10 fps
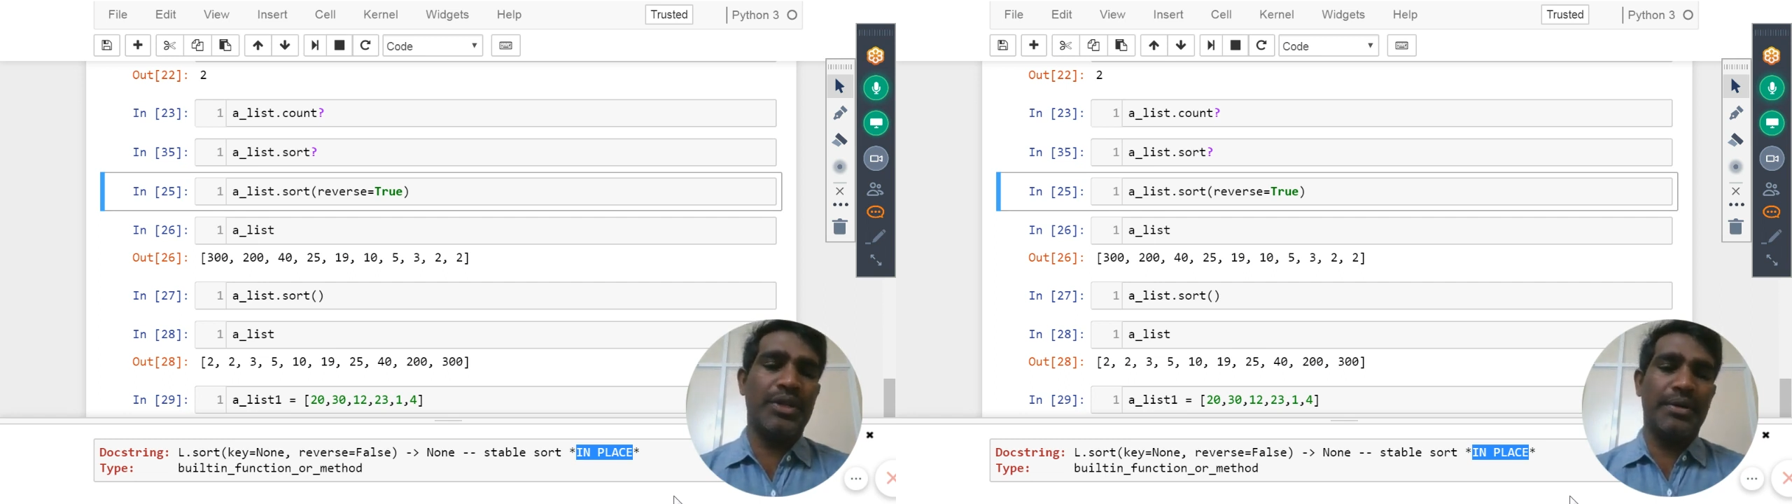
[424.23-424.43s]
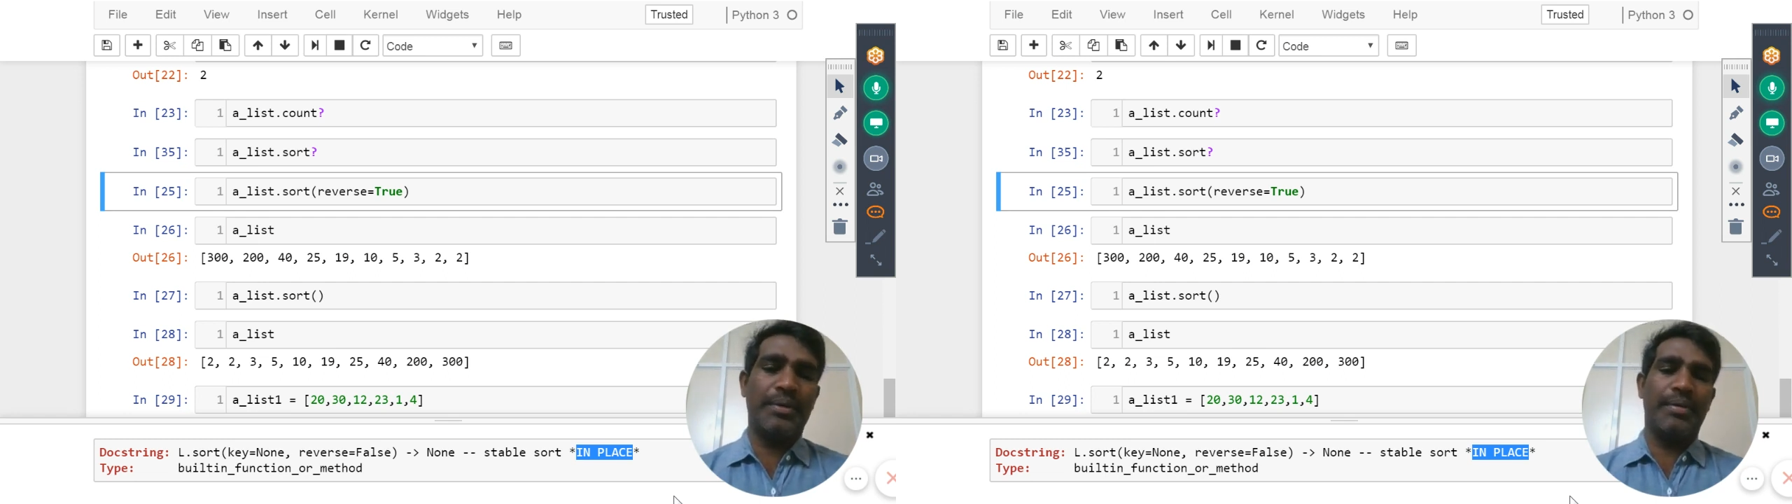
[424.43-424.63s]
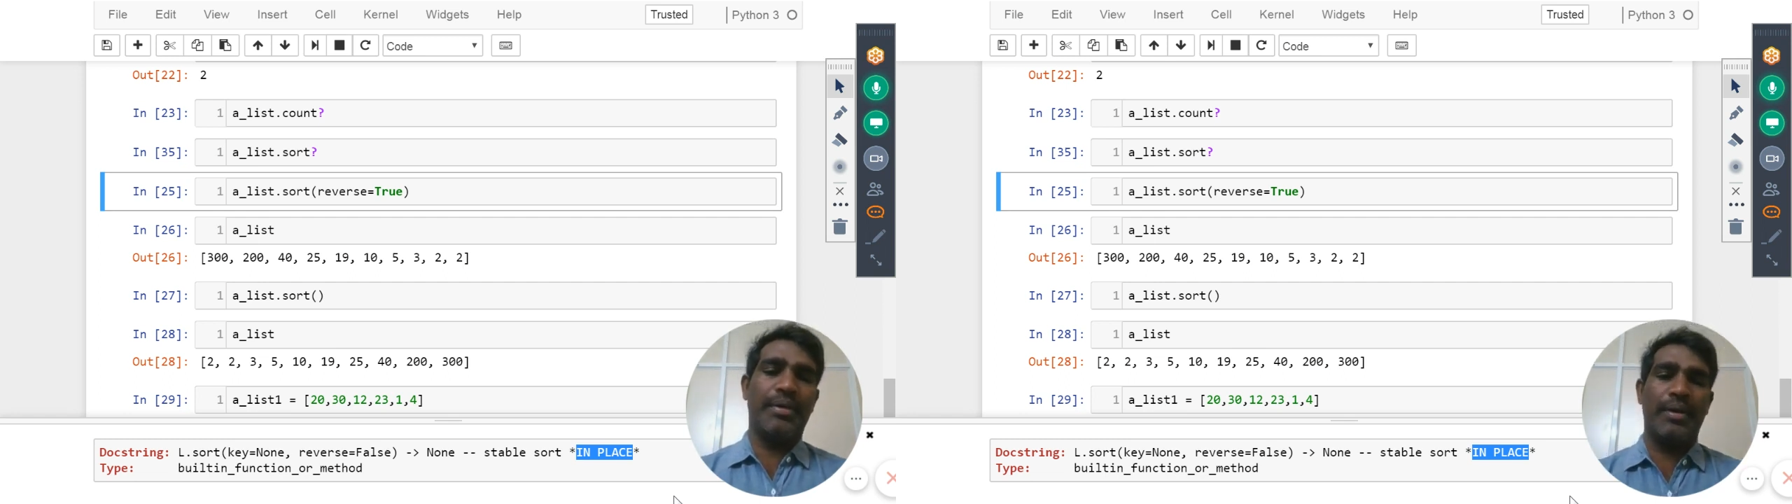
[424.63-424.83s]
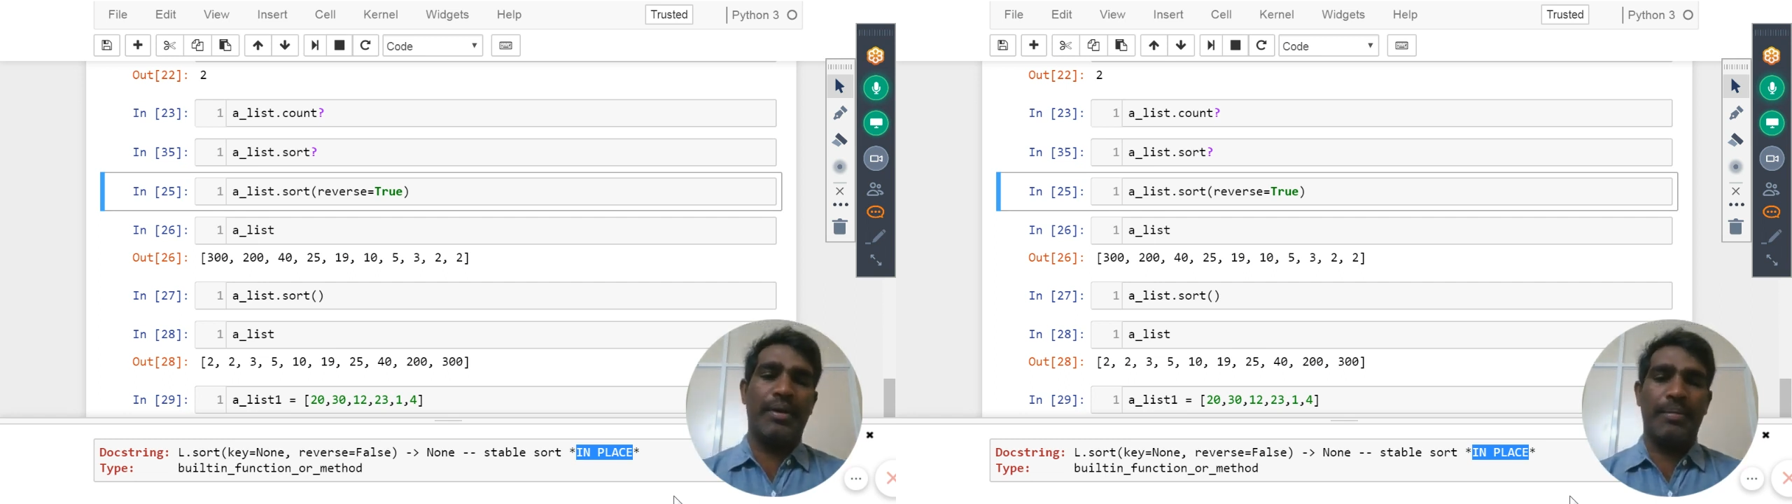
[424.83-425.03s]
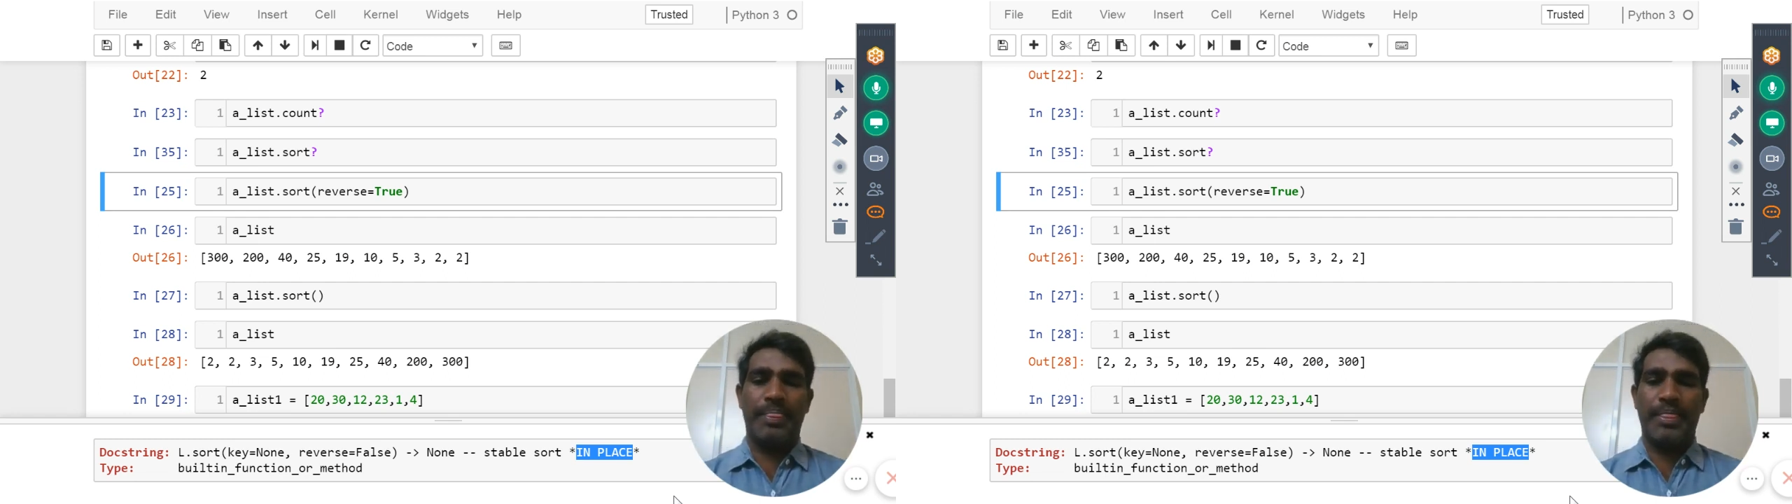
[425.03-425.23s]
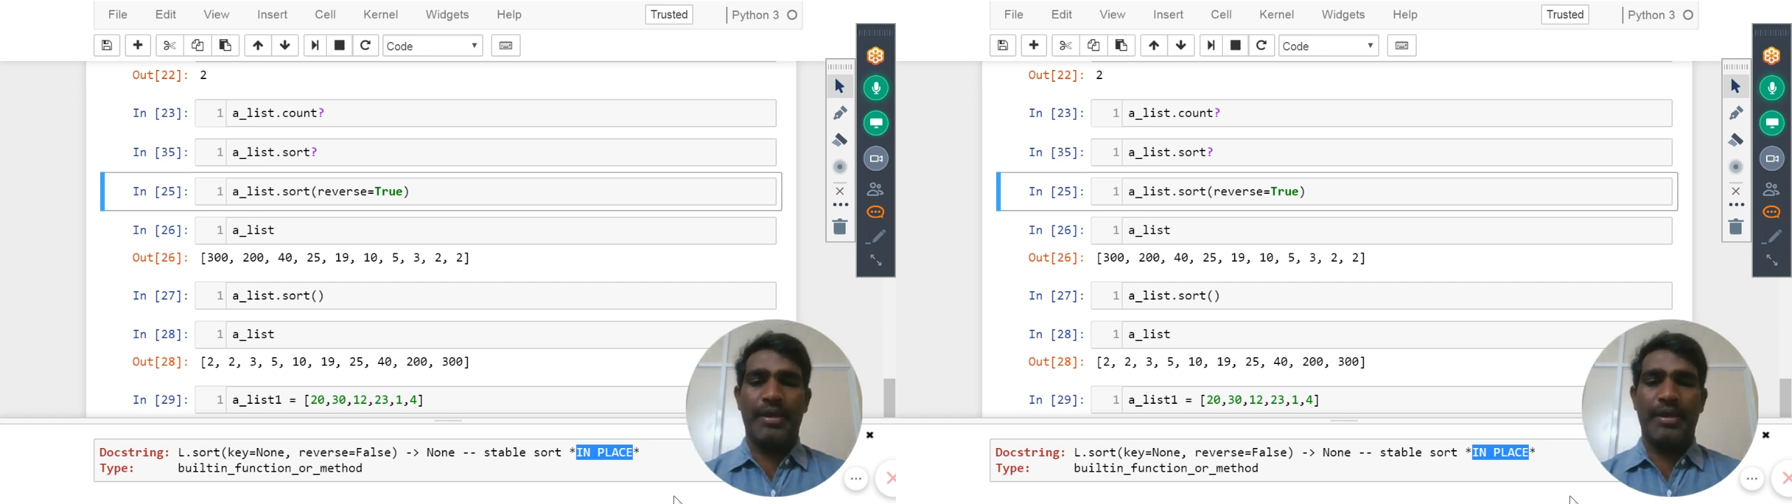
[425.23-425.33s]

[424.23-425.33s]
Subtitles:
the